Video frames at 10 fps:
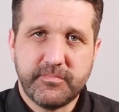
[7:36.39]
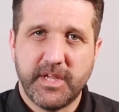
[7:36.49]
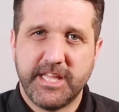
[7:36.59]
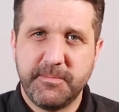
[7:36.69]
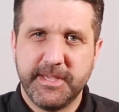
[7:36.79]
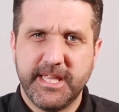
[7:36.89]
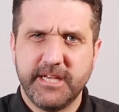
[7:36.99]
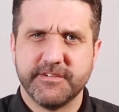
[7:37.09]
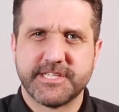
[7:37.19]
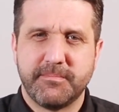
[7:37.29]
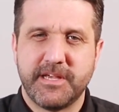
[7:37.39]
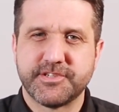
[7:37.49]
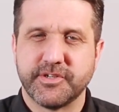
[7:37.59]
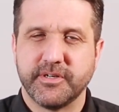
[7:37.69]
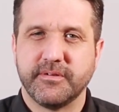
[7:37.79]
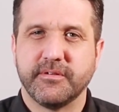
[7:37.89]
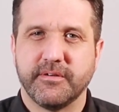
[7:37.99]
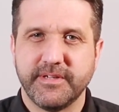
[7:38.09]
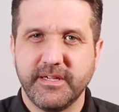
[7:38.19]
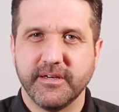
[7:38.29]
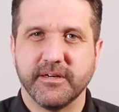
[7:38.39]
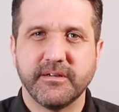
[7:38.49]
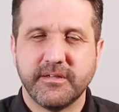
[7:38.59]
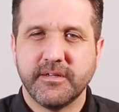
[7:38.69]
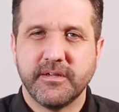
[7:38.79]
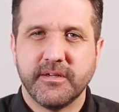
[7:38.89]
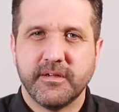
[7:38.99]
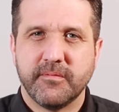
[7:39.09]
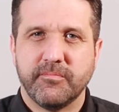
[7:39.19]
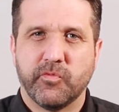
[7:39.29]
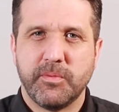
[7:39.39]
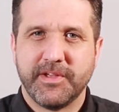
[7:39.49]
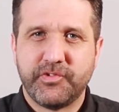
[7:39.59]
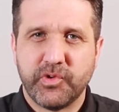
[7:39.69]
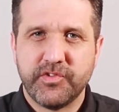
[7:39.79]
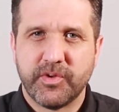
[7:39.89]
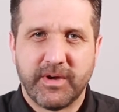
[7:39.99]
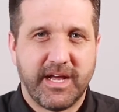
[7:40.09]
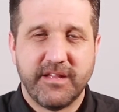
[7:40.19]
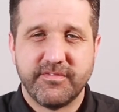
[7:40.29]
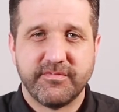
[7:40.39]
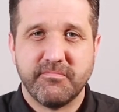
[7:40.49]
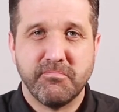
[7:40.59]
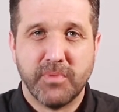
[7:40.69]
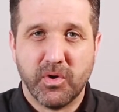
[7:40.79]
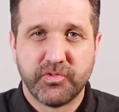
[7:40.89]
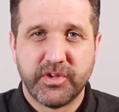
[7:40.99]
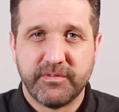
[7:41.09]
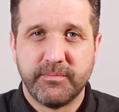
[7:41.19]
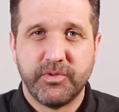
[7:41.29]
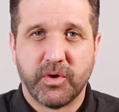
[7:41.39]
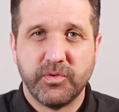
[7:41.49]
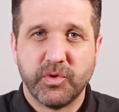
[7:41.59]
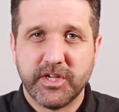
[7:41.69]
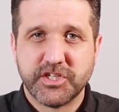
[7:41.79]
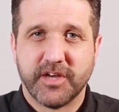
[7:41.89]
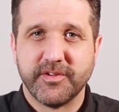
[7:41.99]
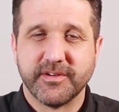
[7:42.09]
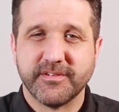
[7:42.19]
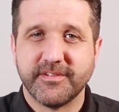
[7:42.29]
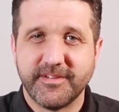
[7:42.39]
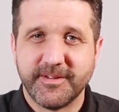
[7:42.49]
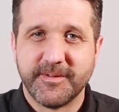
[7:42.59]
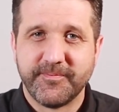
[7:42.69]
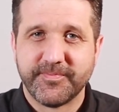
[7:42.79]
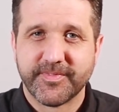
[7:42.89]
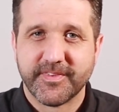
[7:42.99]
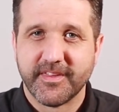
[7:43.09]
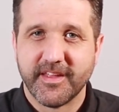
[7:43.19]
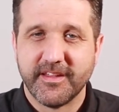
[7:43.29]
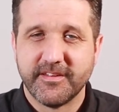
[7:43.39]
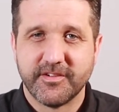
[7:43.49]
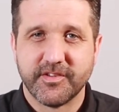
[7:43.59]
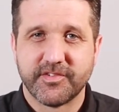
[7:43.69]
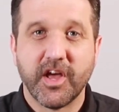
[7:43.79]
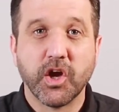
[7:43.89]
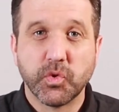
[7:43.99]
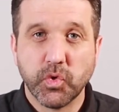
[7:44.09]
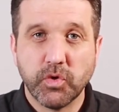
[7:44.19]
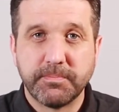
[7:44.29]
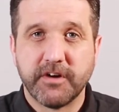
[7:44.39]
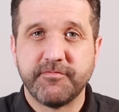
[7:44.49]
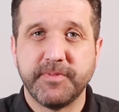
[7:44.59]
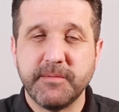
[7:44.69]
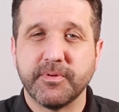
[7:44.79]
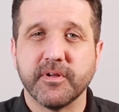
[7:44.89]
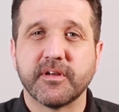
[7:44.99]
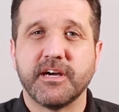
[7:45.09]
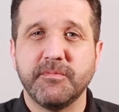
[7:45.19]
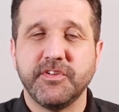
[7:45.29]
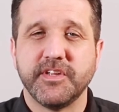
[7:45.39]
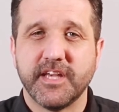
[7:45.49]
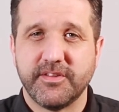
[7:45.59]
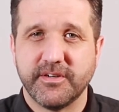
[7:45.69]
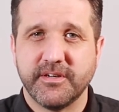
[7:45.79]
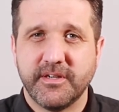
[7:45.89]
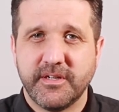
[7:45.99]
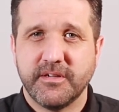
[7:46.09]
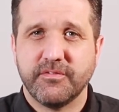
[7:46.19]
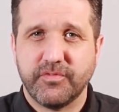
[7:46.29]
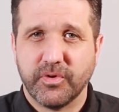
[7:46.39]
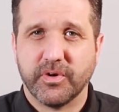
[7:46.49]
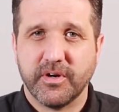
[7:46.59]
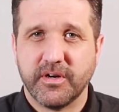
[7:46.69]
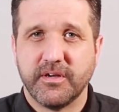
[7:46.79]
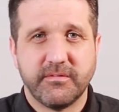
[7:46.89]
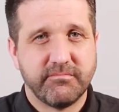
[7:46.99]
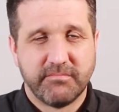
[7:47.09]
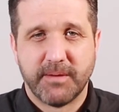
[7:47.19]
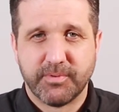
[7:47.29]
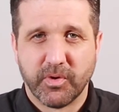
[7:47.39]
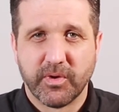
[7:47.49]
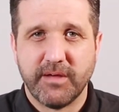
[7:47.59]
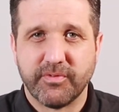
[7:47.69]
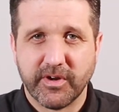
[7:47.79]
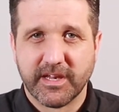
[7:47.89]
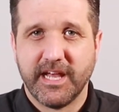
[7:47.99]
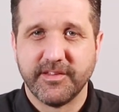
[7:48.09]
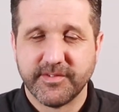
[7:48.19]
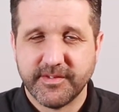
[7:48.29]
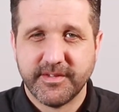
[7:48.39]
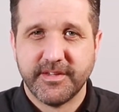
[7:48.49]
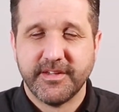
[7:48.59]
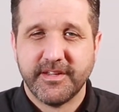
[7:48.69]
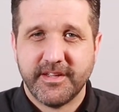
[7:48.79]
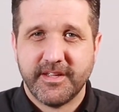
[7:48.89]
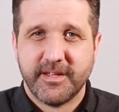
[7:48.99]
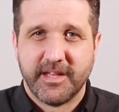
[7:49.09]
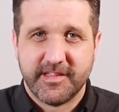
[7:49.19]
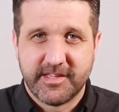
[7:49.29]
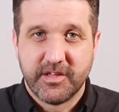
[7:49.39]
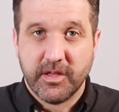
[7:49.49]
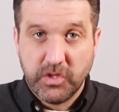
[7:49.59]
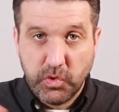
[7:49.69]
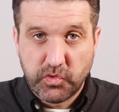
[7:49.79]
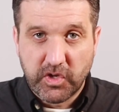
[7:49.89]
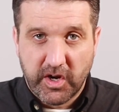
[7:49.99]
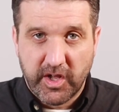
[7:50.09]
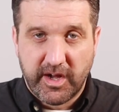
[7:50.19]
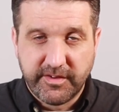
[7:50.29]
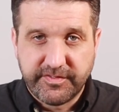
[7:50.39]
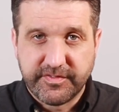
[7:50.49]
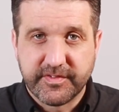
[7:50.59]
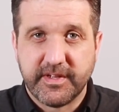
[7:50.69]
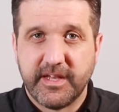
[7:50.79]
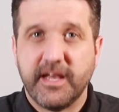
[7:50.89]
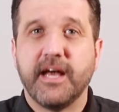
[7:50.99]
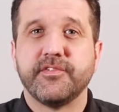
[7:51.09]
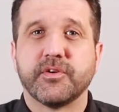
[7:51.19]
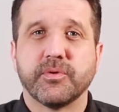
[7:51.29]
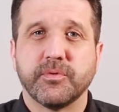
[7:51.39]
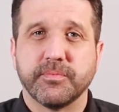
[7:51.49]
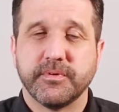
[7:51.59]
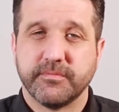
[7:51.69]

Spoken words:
At the beginning of a semester of a year, when my students arrive, most of them don't know each other. Okay, they're just a group of people coming together for a program, for a class. I said, you start off as a group.